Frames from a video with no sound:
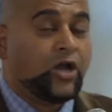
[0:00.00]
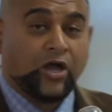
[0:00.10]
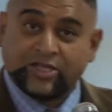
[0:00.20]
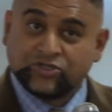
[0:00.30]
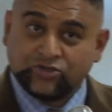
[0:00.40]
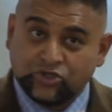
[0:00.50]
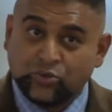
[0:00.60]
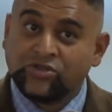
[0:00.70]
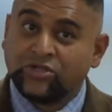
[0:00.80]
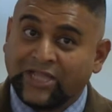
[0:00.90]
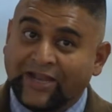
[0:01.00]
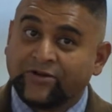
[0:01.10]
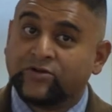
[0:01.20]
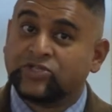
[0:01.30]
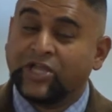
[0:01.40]
unless you're doing the
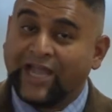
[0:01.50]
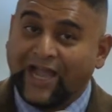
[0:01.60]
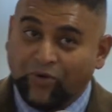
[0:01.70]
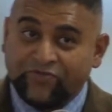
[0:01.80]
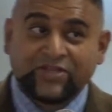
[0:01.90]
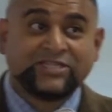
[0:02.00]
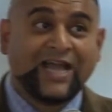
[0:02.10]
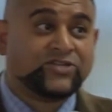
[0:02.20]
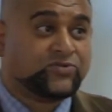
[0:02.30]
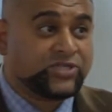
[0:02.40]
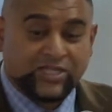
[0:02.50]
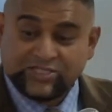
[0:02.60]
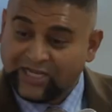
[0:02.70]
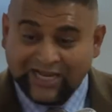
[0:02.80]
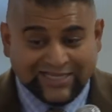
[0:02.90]
letters with the tax receipts,
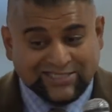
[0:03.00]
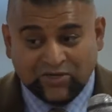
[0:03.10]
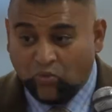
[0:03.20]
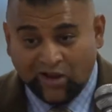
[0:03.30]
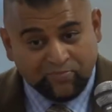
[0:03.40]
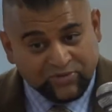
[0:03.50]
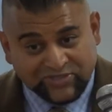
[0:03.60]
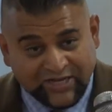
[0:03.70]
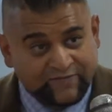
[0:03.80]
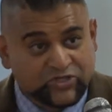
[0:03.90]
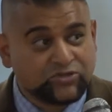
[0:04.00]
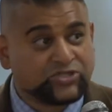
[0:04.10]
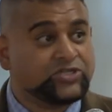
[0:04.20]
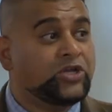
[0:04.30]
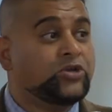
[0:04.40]
and less than 1% of
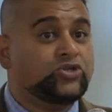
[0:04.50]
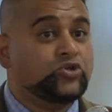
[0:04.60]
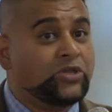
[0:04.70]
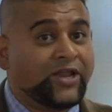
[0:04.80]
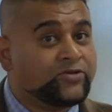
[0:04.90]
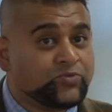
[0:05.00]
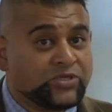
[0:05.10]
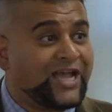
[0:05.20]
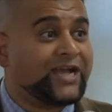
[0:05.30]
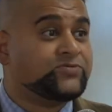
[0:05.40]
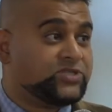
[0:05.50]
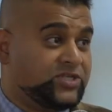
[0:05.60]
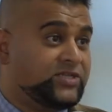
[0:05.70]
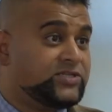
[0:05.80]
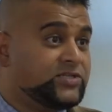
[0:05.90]
churches do letters with tax
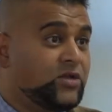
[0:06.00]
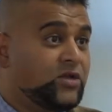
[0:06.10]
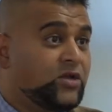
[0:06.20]
receipts.